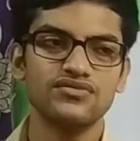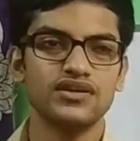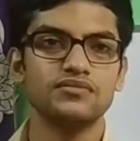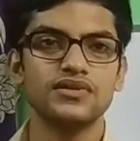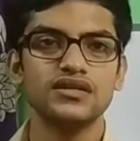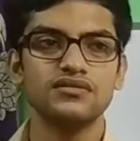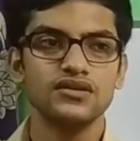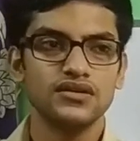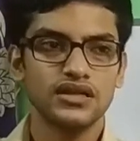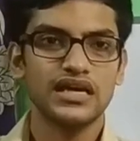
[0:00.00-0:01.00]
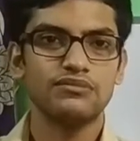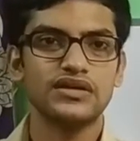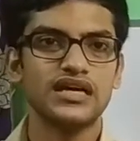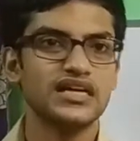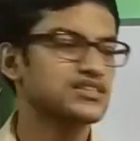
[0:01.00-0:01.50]
50
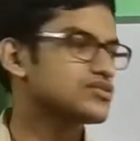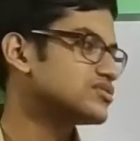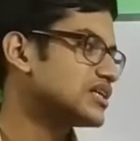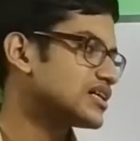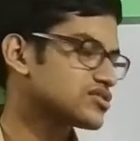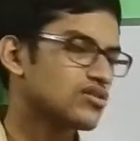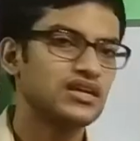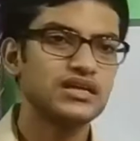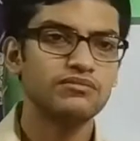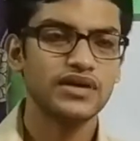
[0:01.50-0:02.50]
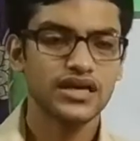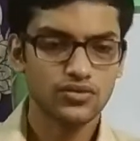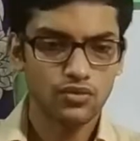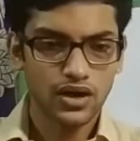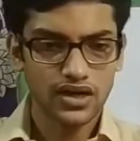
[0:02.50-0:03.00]
APIs, to just only make
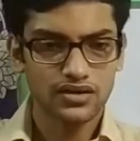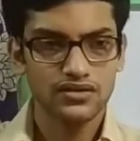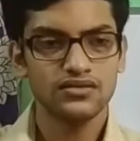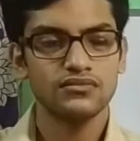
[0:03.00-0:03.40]
one